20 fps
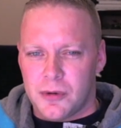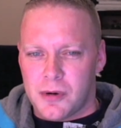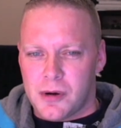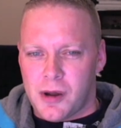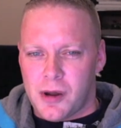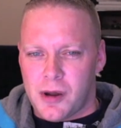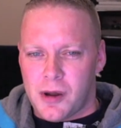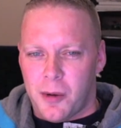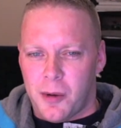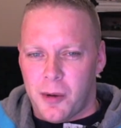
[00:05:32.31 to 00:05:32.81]

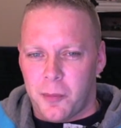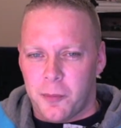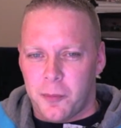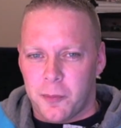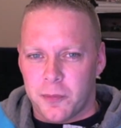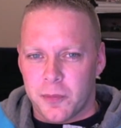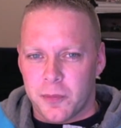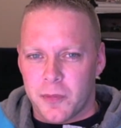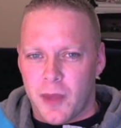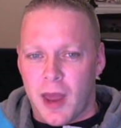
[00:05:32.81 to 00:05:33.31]
I
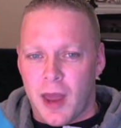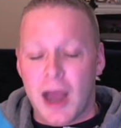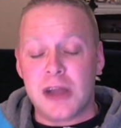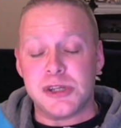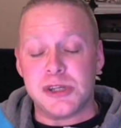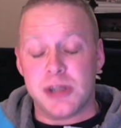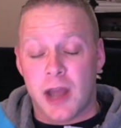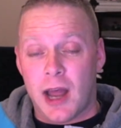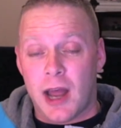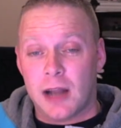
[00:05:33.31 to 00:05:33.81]

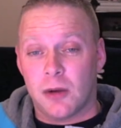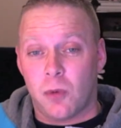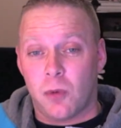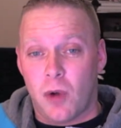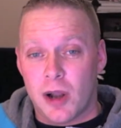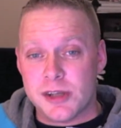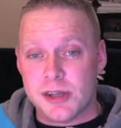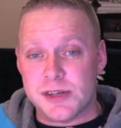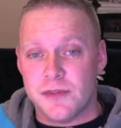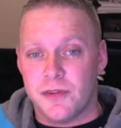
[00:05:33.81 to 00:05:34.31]
actually had her
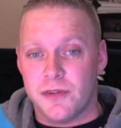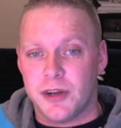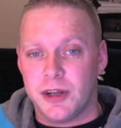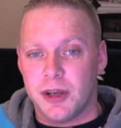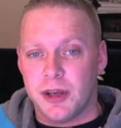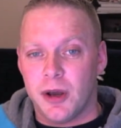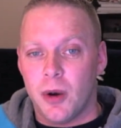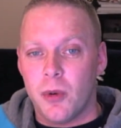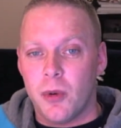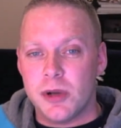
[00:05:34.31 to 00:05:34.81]
watch a
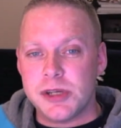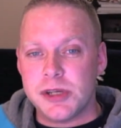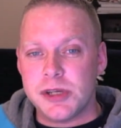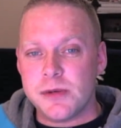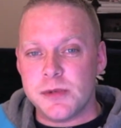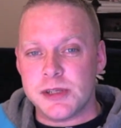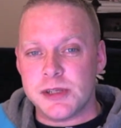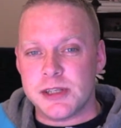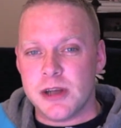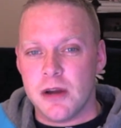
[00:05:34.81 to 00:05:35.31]
video when she
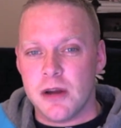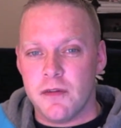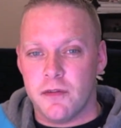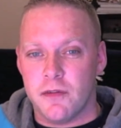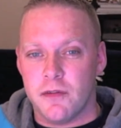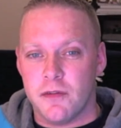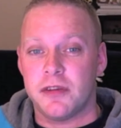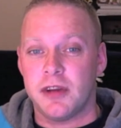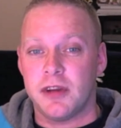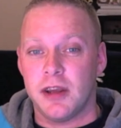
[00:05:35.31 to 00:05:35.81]
was here
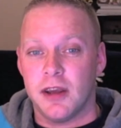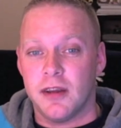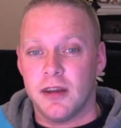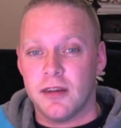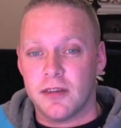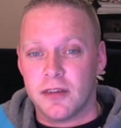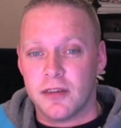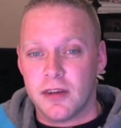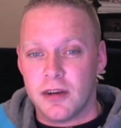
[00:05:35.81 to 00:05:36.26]
visiting us,